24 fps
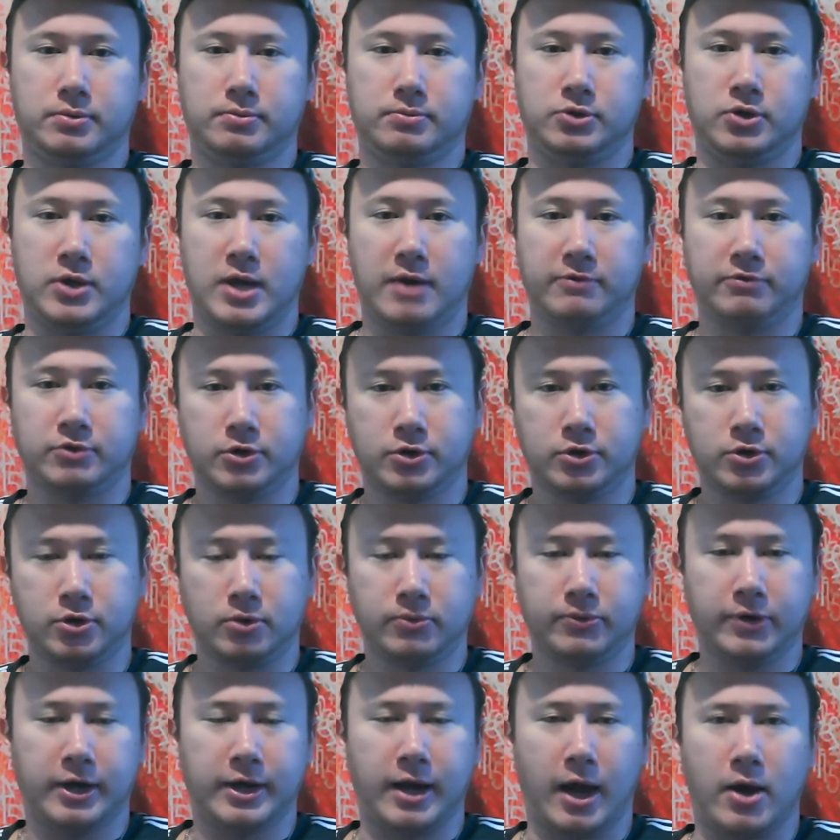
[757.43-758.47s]
You have your goal
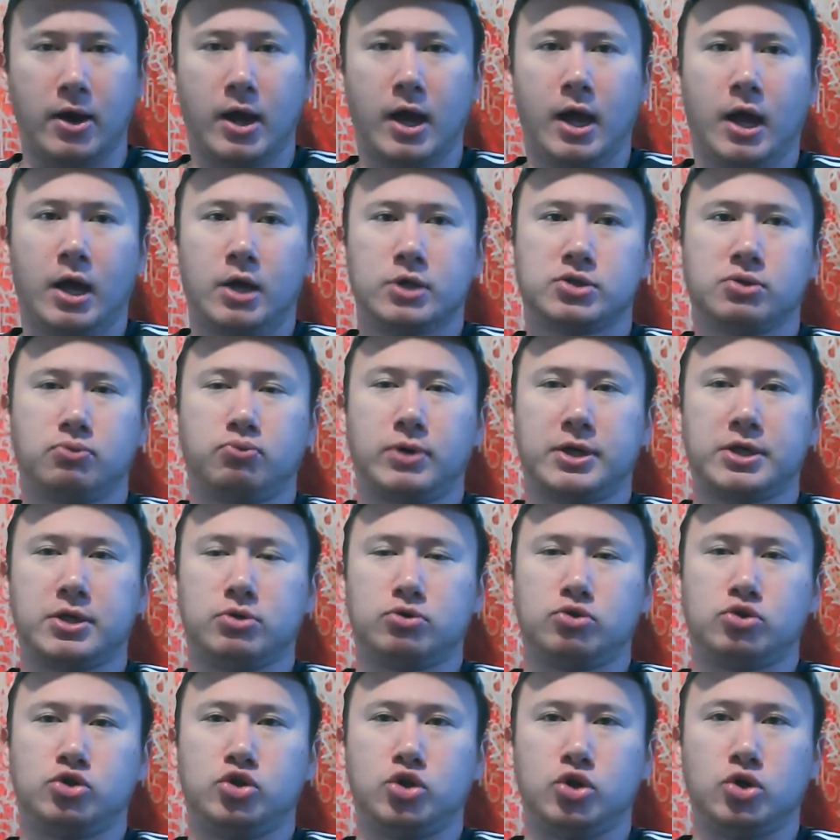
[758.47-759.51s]
written out. So what you
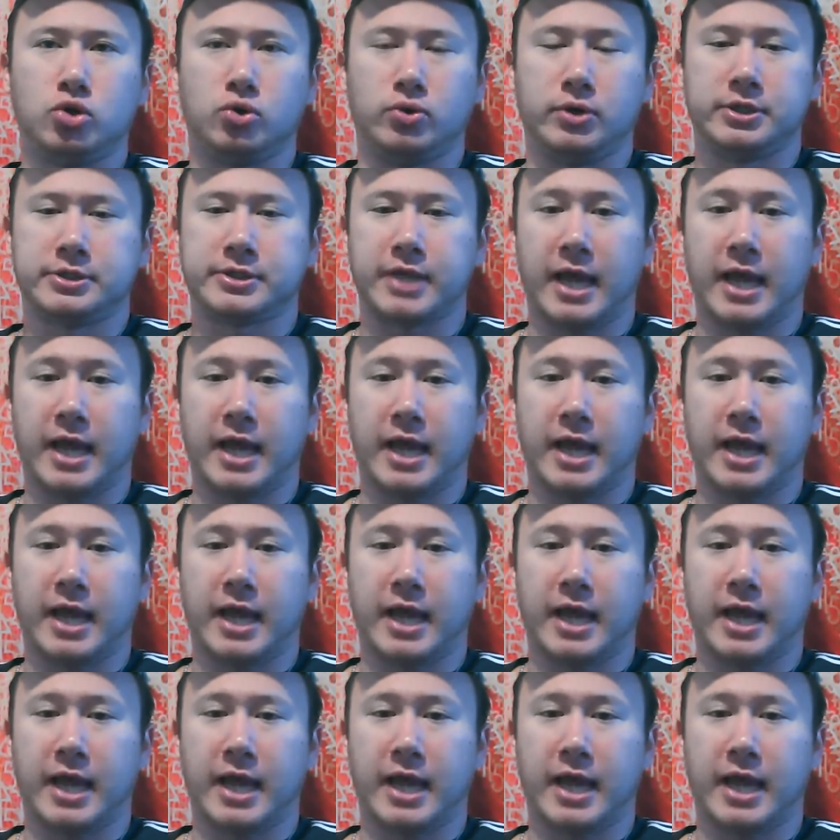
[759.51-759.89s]
do is,